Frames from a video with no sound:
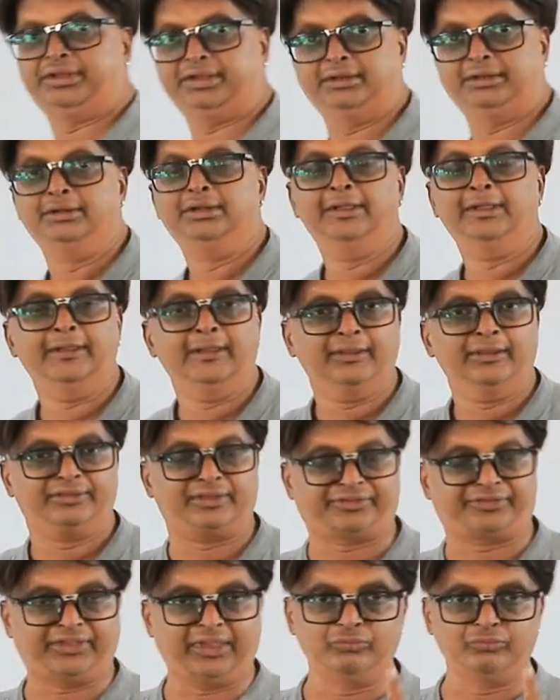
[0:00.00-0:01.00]
here.
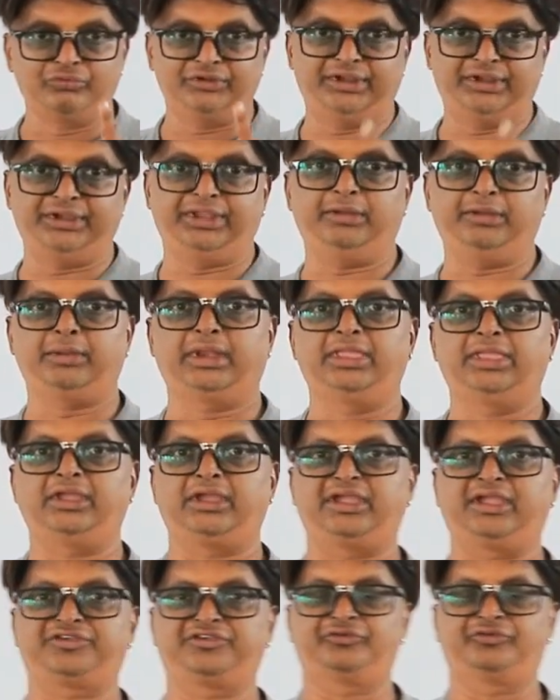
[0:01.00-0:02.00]
The same we did even in the
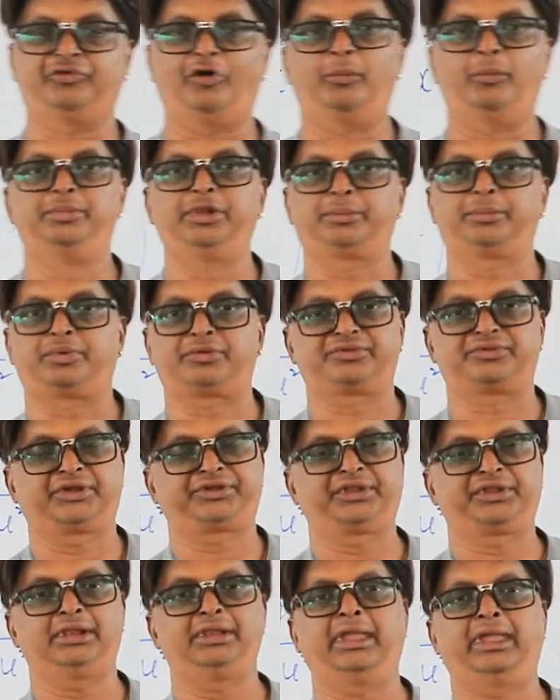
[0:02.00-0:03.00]
case of oblique
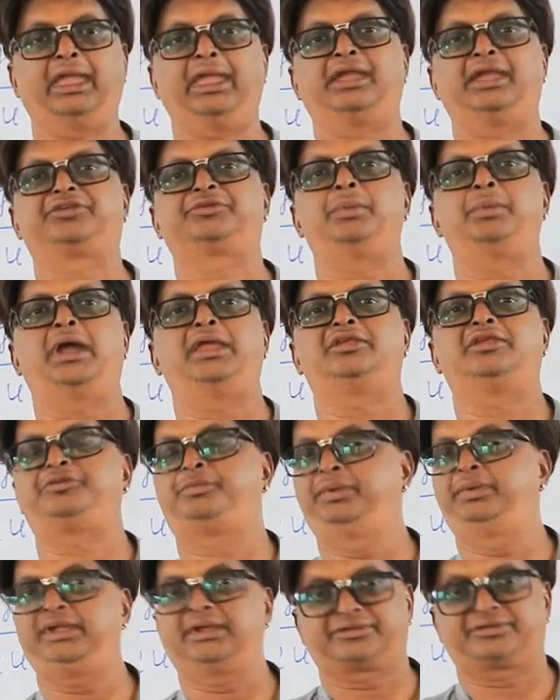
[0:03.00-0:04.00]
projectile, ax minus
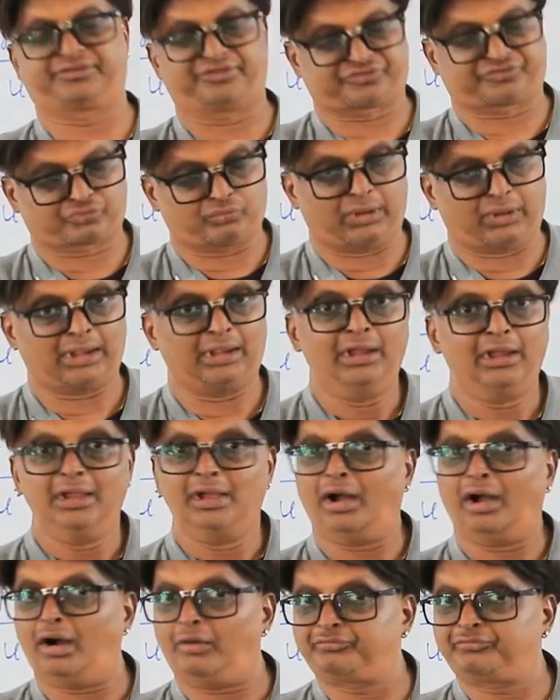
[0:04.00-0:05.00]
bx square.
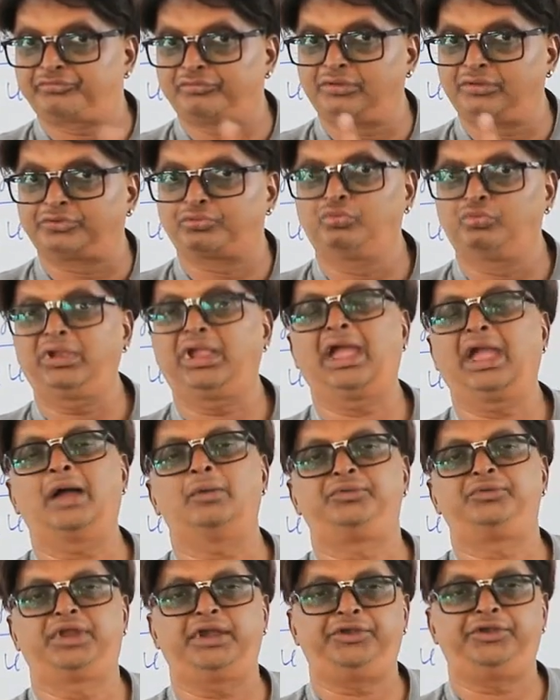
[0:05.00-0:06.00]
Afterwards we
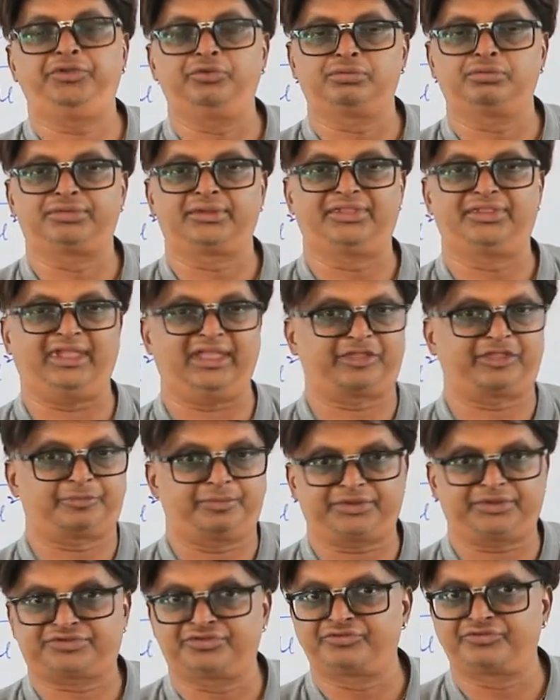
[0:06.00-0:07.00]
have deduced the
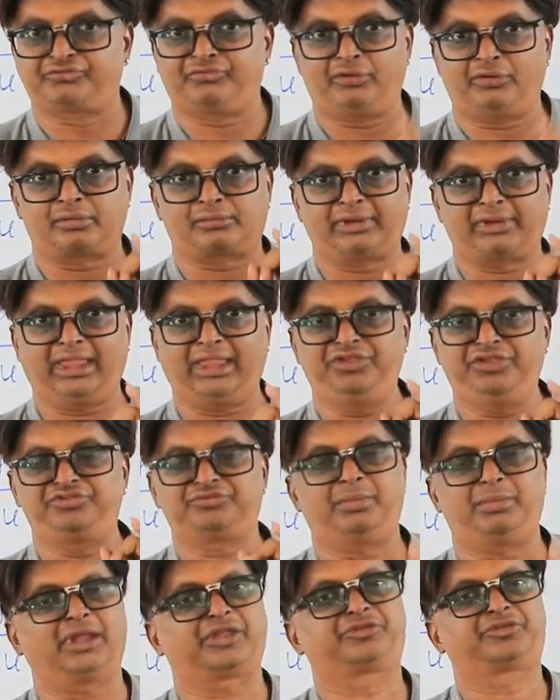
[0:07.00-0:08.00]
expressions for range,
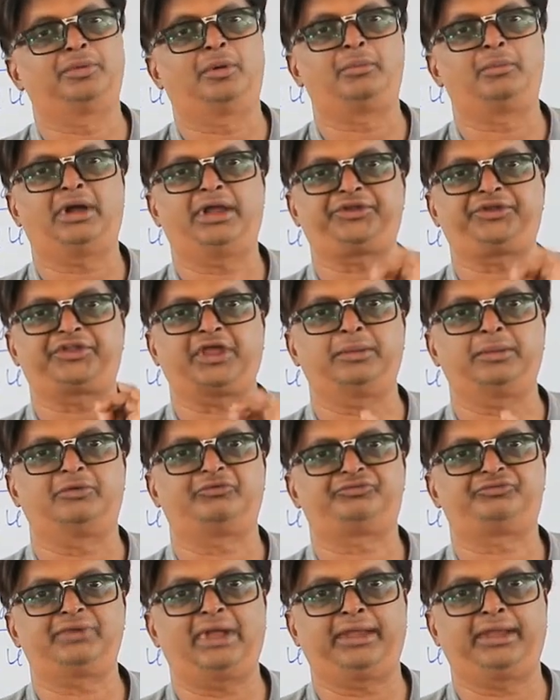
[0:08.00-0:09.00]
maximum height, time
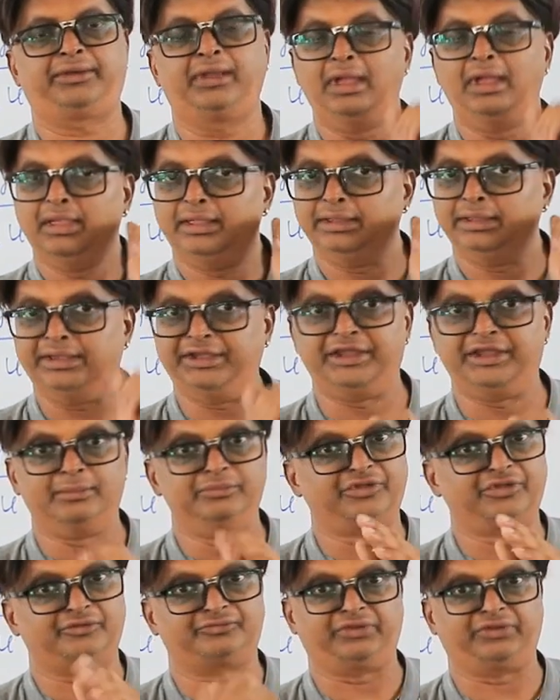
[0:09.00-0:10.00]
of flight in
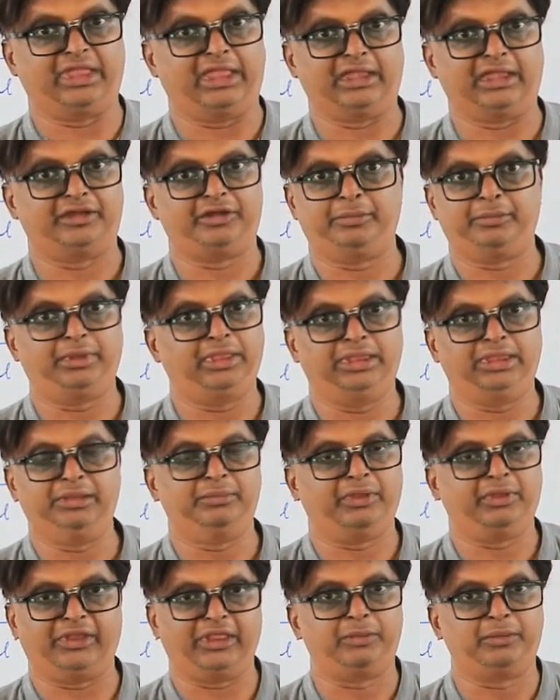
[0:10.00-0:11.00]
terms of a and b.
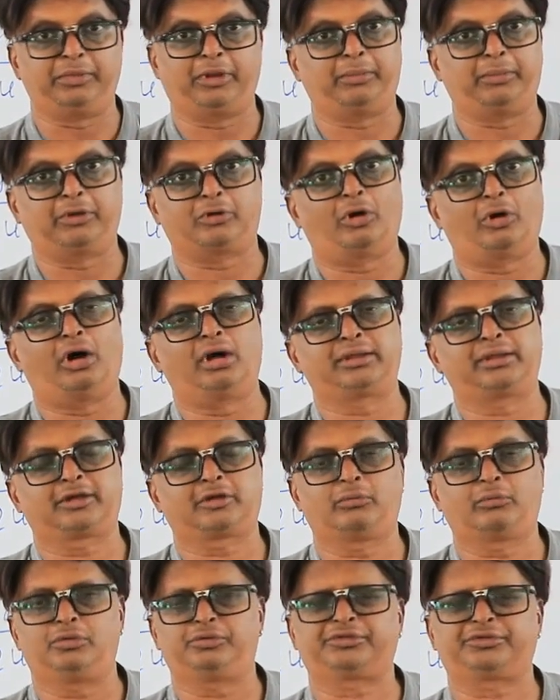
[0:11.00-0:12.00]
In NP r
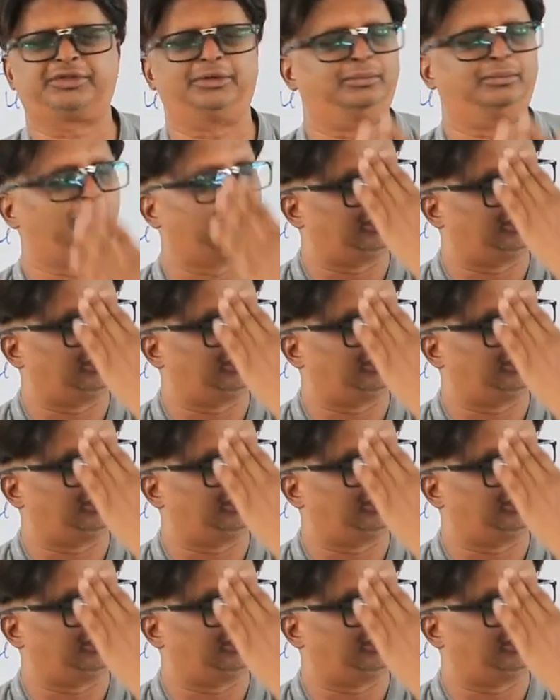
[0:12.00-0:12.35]
equal to some